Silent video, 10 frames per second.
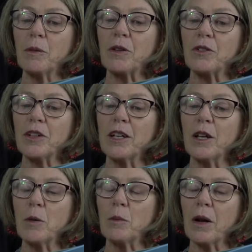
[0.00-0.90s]
with Chinky,
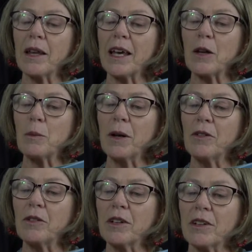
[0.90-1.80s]
Molly, and Peter
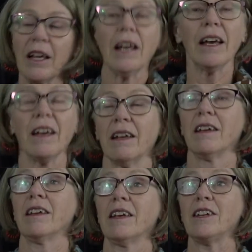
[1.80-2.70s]
in it,
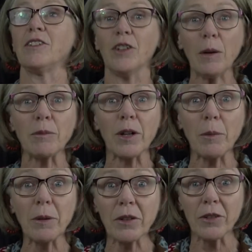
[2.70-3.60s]
he jumped
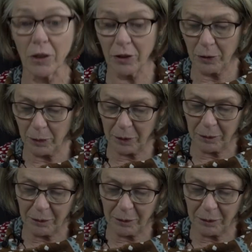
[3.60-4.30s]
up in astonishment.